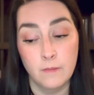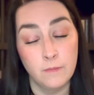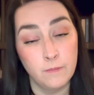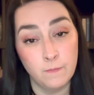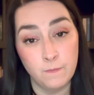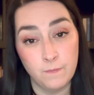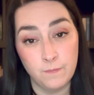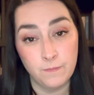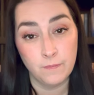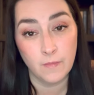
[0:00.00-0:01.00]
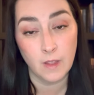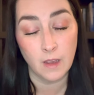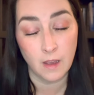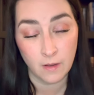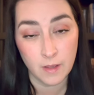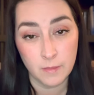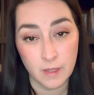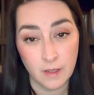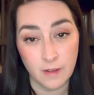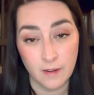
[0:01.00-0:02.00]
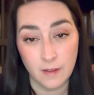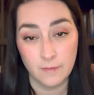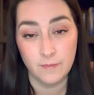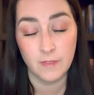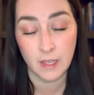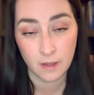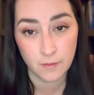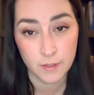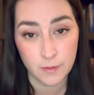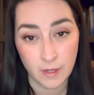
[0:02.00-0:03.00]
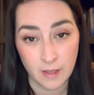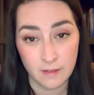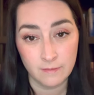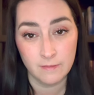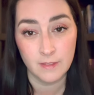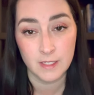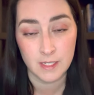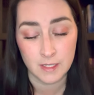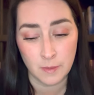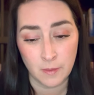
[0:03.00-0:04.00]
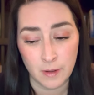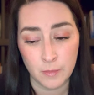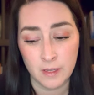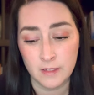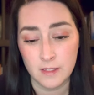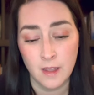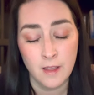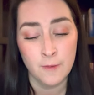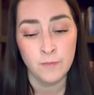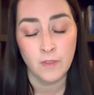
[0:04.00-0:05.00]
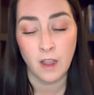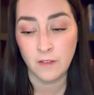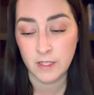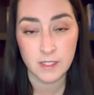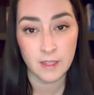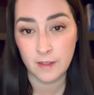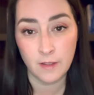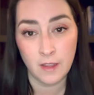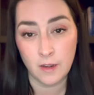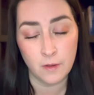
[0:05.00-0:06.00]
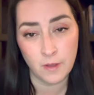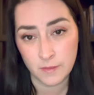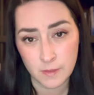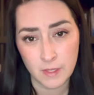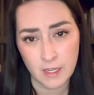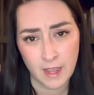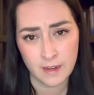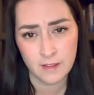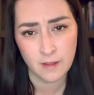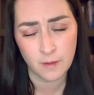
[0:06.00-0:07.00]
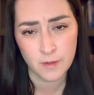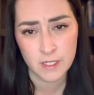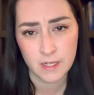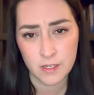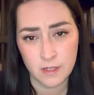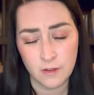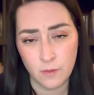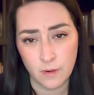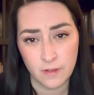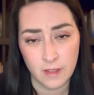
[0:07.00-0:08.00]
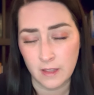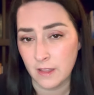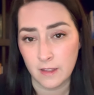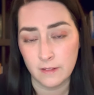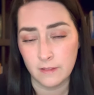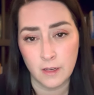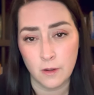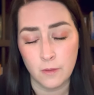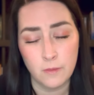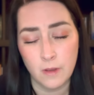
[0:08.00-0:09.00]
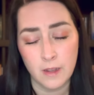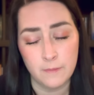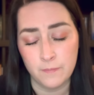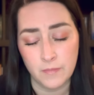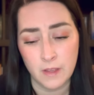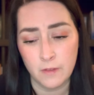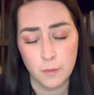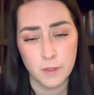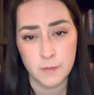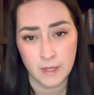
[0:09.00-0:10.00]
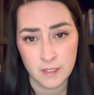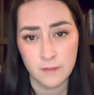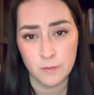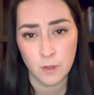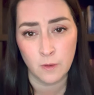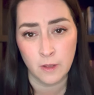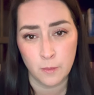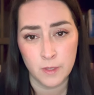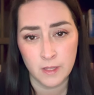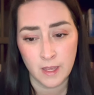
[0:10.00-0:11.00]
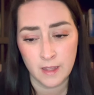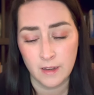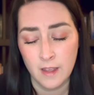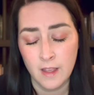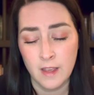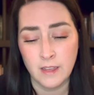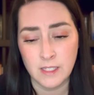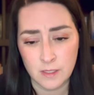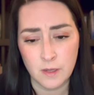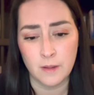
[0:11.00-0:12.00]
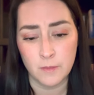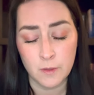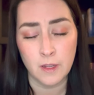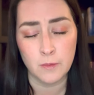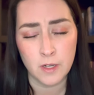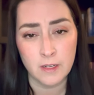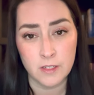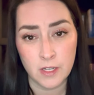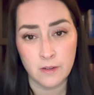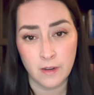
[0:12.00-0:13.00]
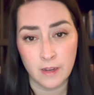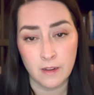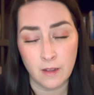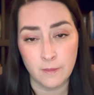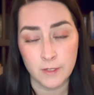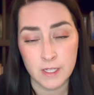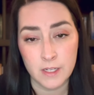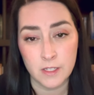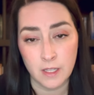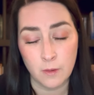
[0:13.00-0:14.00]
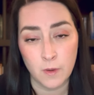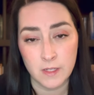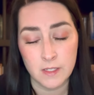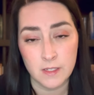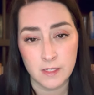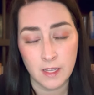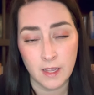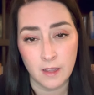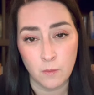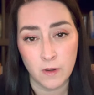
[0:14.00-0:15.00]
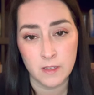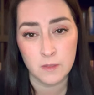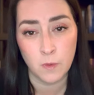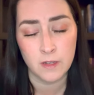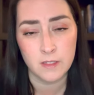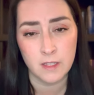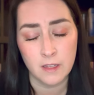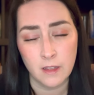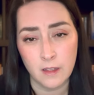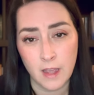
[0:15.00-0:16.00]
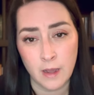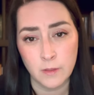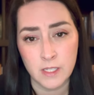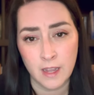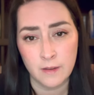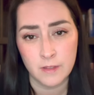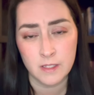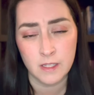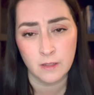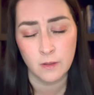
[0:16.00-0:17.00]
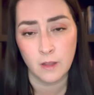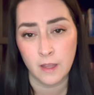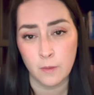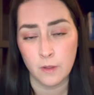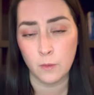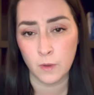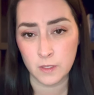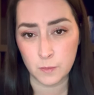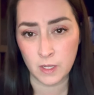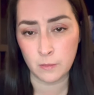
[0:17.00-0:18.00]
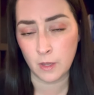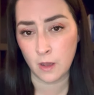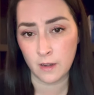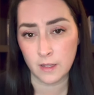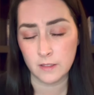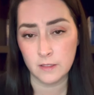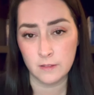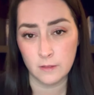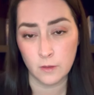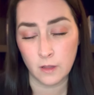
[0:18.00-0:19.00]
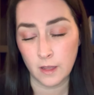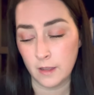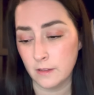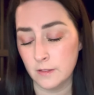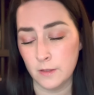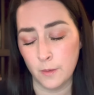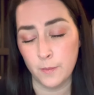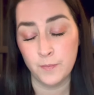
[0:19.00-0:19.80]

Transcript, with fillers: Hmm. I'll keep thinking on it. Thank you for tuning in, listening to my ramblings. Obviously, you know, if you have something to add to the conversation, or think that, you know, um, give your perspective, I'm totally open to that, because that's what I'm doing. I'm trying to generate a conversation. Like, what is this thing? And what is, what is the outside of this thing look like? Like, what is being beyond it look like? So